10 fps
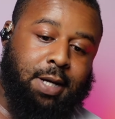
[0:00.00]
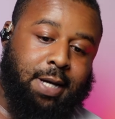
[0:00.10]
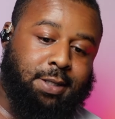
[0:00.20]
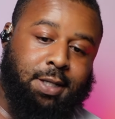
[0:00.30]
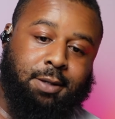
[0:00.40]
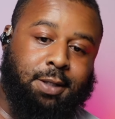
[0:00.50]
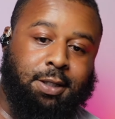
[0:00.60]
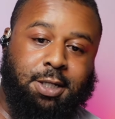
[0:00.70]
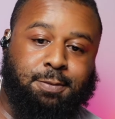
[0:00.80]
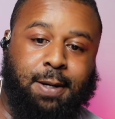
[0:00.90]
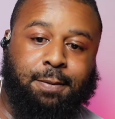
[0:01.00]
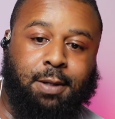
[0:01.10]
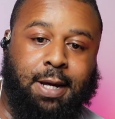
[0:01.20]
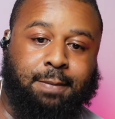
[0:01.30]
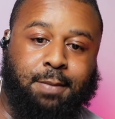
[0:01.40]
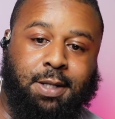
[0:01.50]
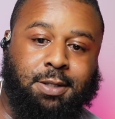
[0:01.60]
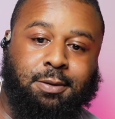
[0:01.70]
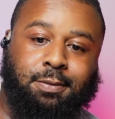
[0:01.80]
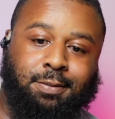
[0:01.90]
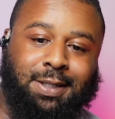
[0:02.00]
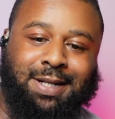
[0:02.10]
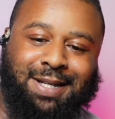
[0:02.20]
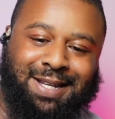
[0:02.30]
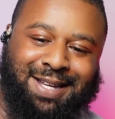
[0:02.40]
Y'all still think these people ain't mental? Just